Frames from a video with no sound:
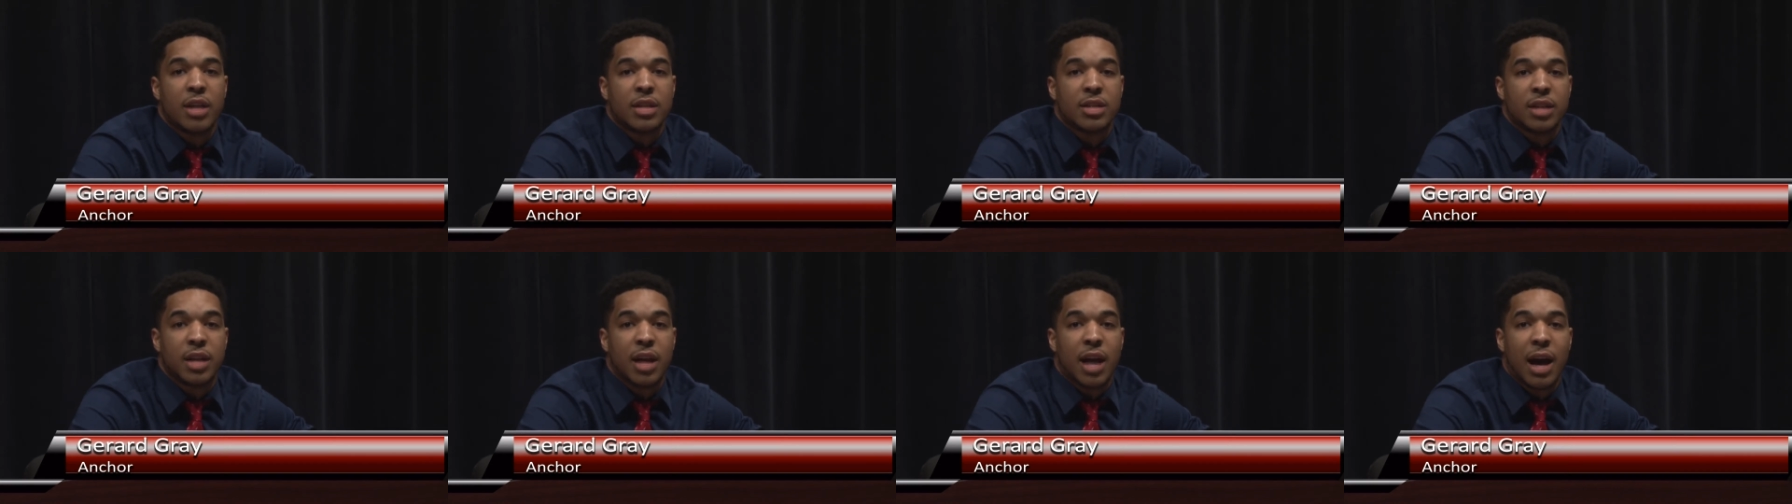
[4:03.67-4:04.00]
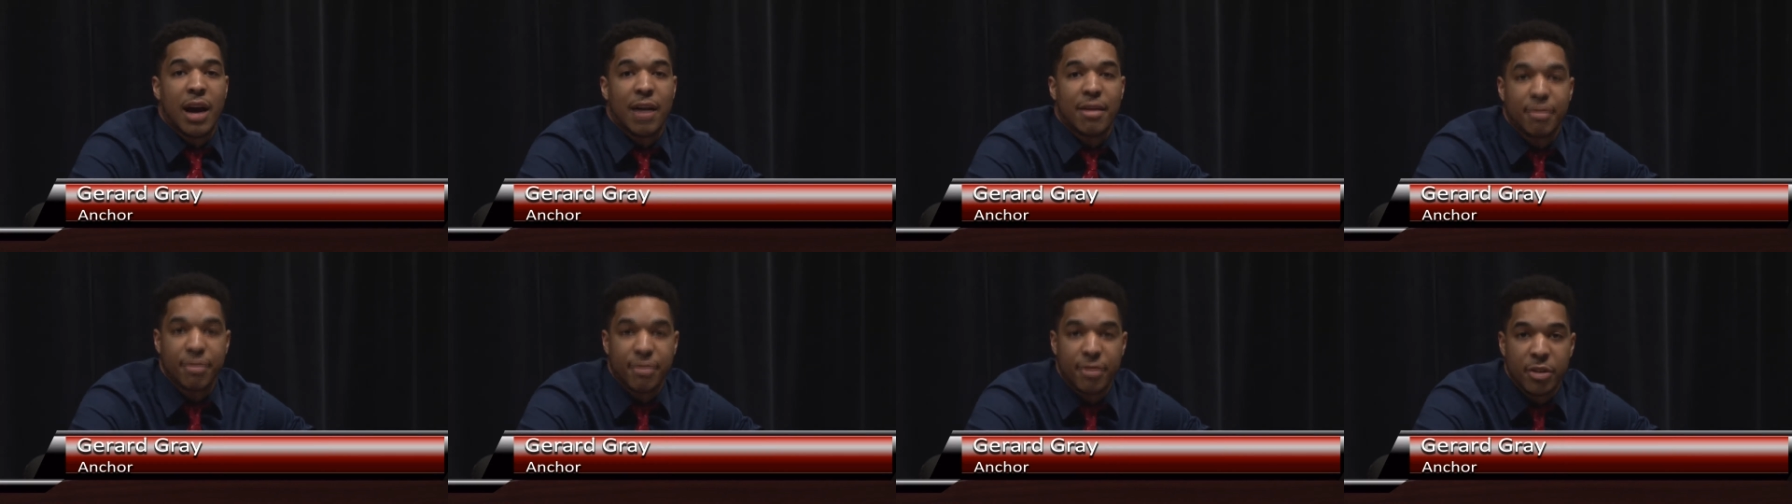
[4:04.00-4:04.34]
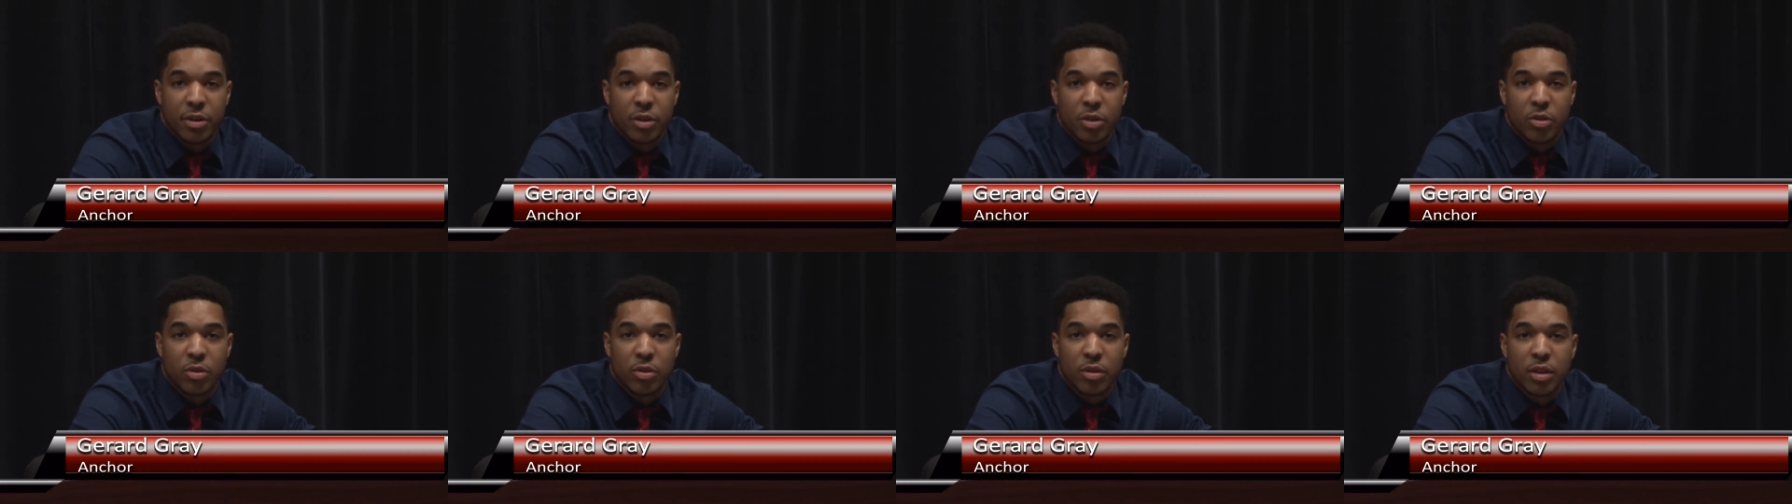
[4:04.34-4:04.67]
said, I
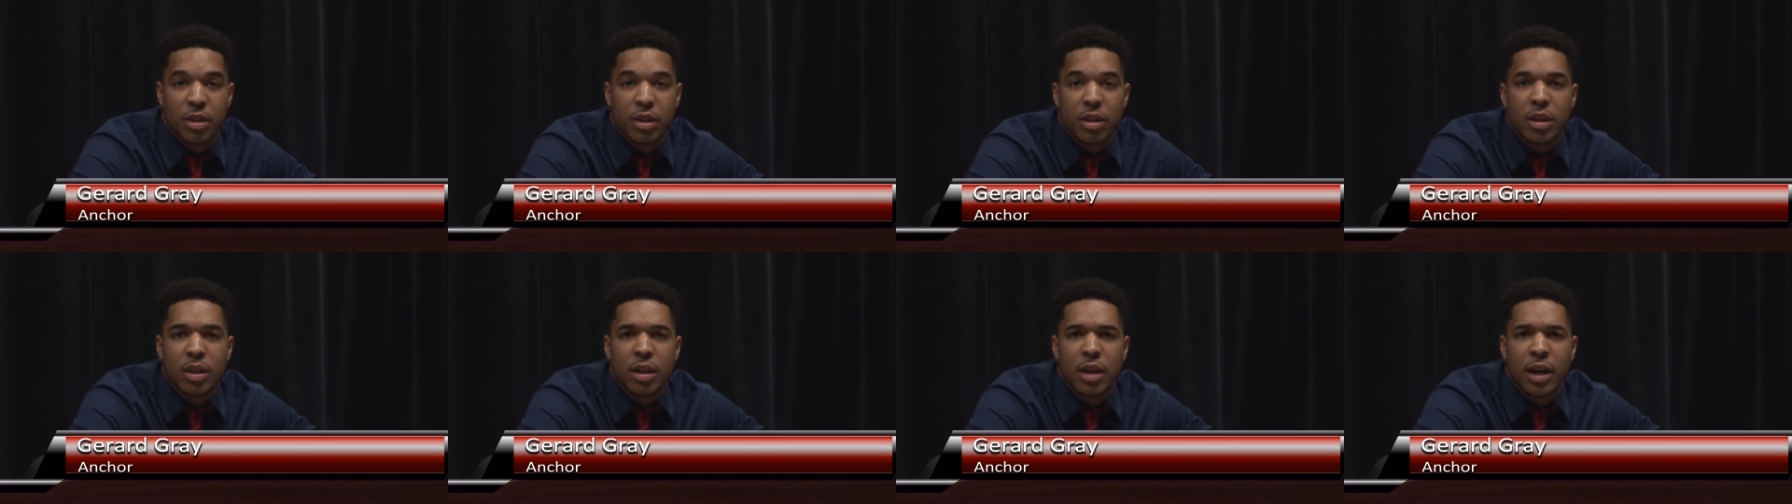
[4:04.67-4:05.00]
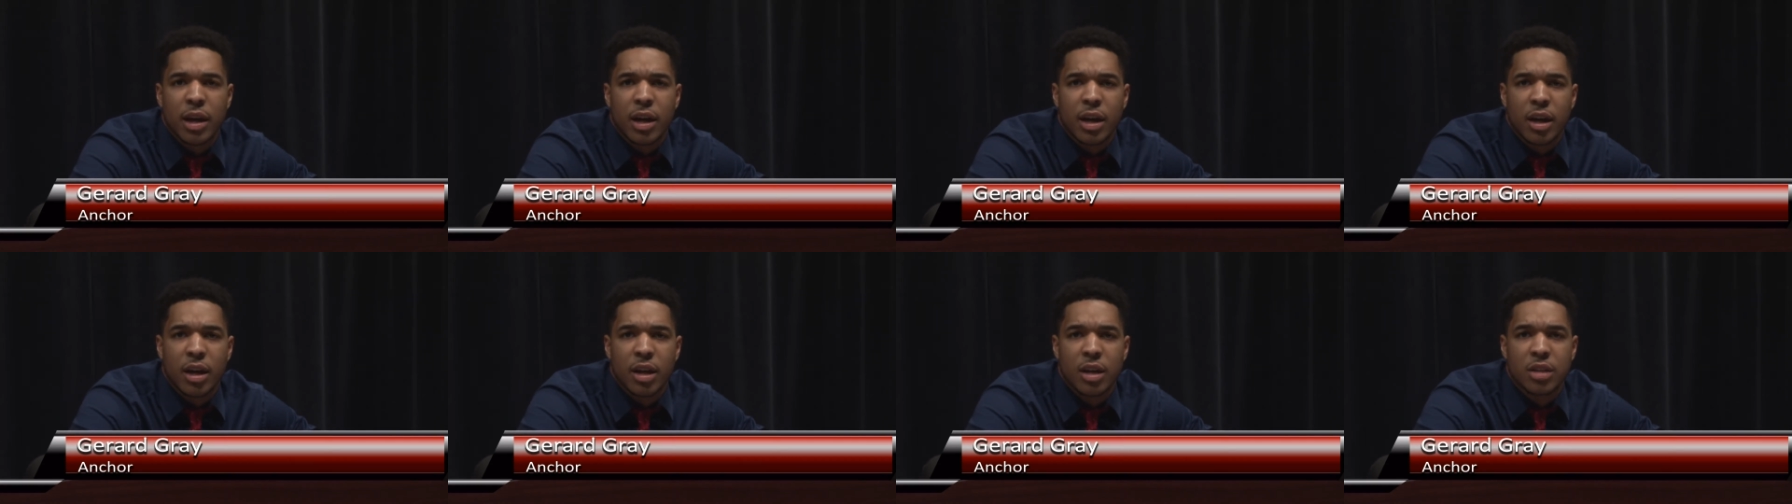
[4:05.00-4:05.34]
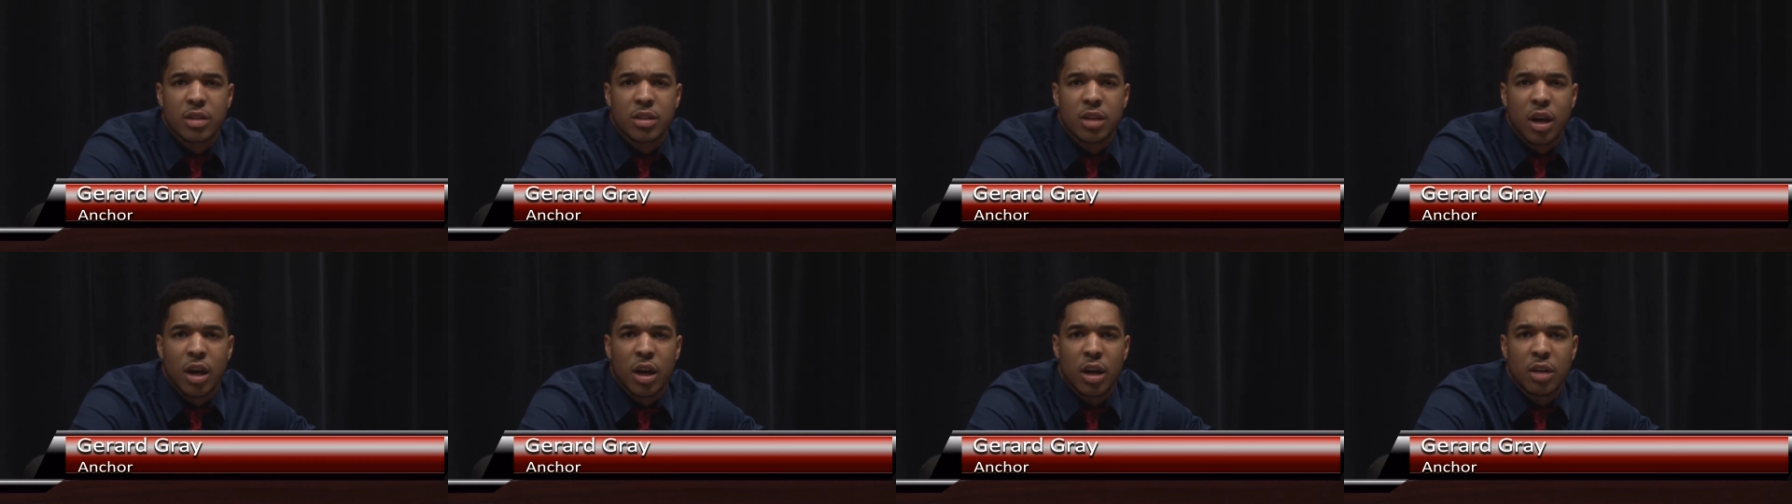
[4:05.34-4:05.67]
feel that
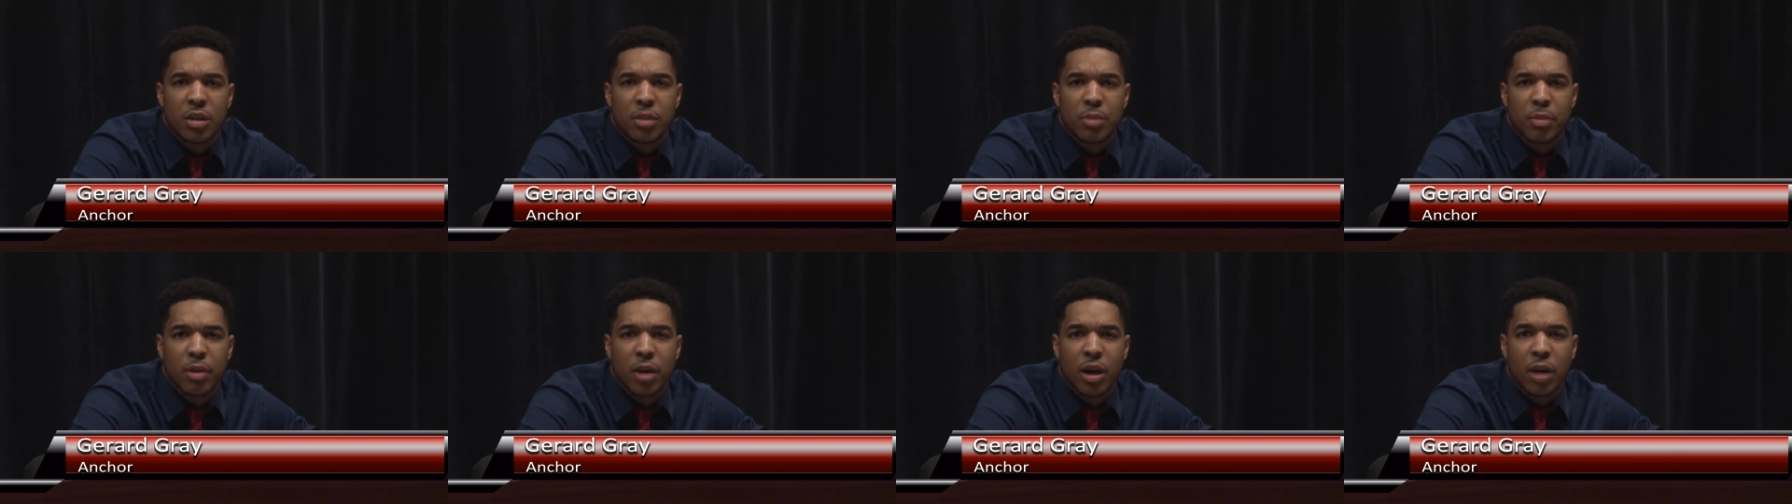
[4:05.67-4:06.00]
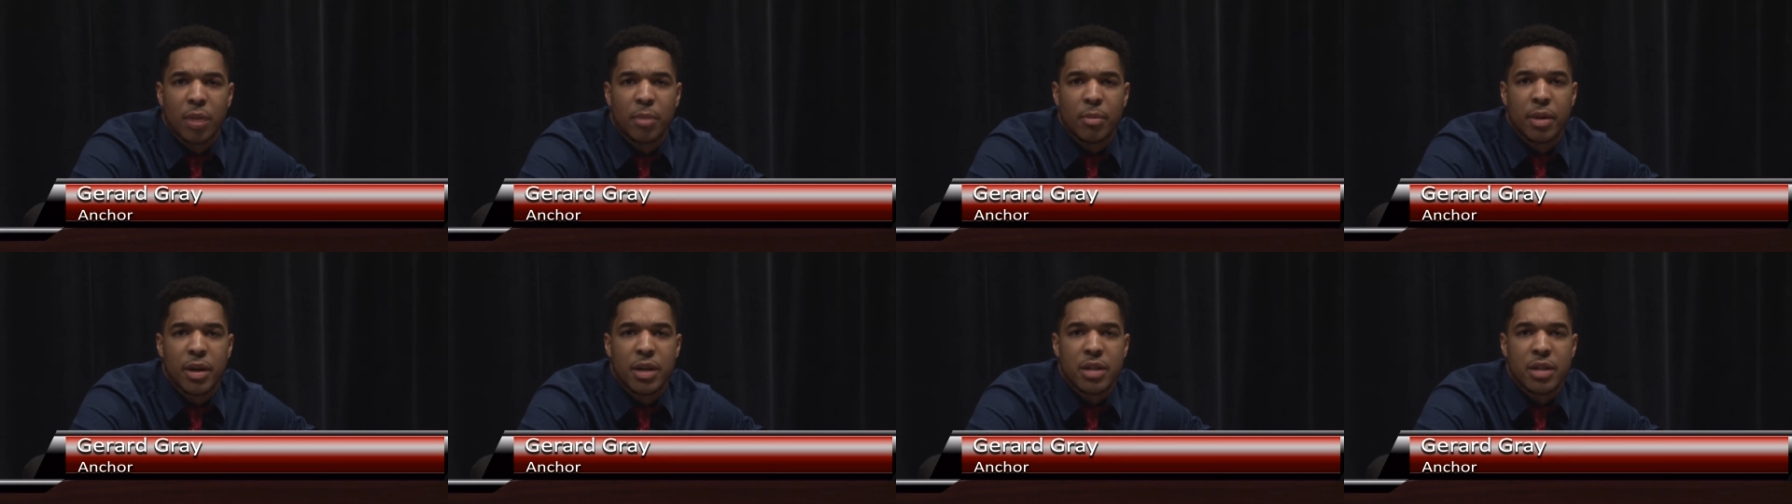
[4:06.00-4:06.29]
guns are the problem